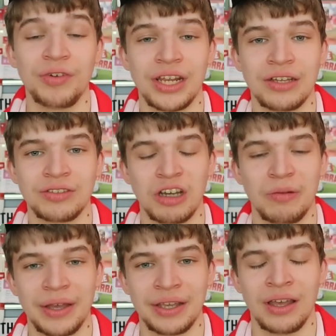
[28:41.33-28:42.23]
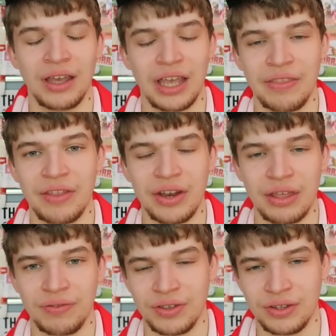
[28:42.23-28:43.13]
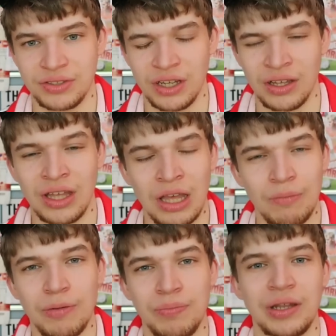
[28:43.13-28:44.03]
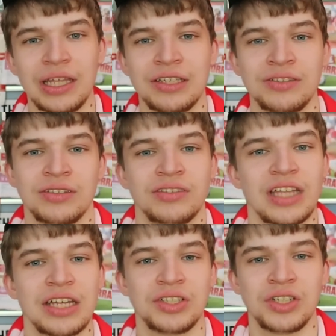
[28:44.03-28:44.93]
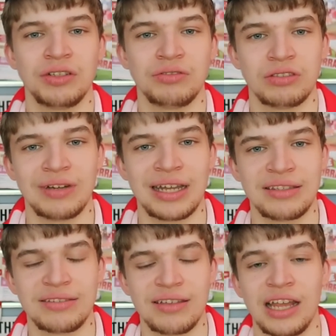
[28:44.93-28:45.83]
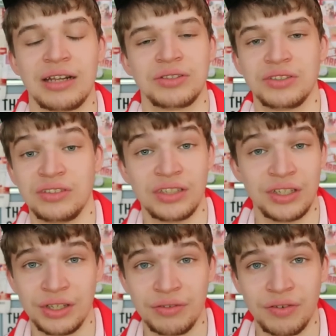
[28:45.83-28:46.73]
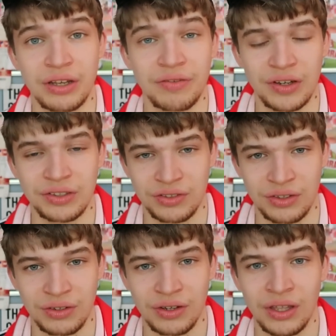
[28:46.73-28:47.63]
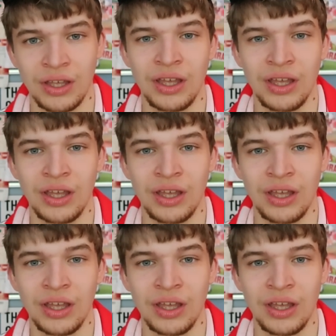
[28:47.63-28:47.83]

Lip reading: videos coming in the near future, but please stay tuned to Rads, and I shall see you very, very soon.